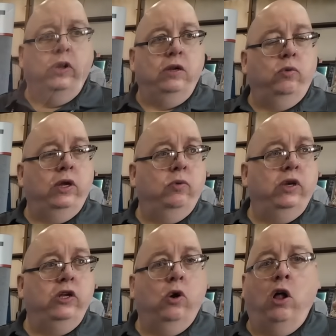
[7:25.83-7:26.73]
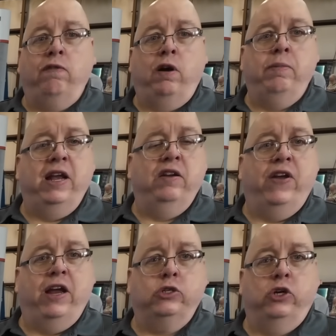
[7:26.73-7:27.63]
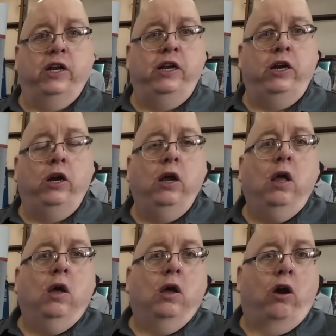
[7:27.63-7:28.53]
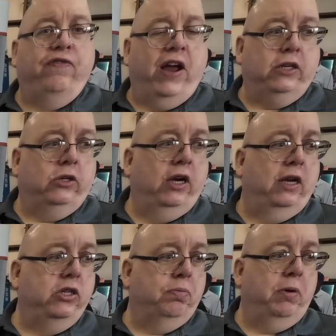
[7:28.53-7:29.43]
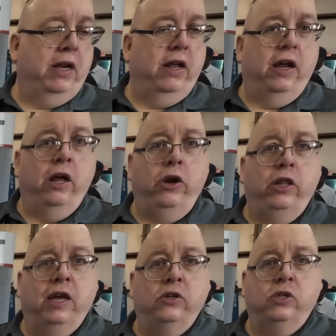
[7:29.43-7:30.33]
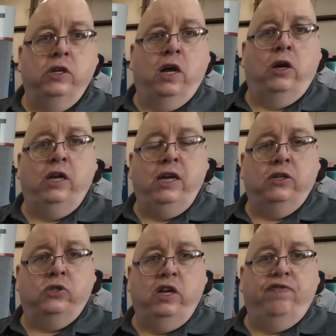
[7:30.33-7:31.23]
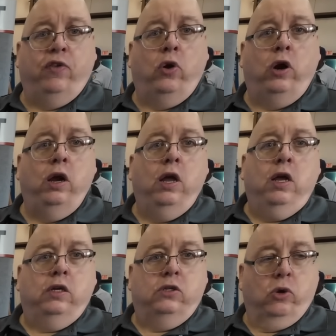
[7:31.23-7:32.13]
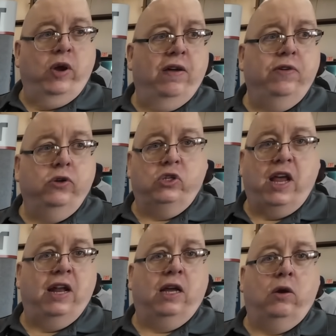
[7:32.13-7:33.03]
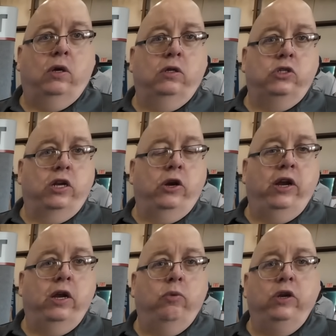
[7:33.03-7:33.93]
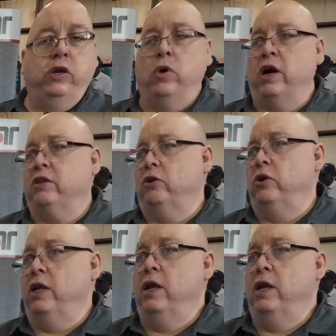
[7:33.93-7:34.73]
We do all of our manufacturing in here. Our factory, I just put down a $100,000 ESD floor, so we have no static generated when you walk through it.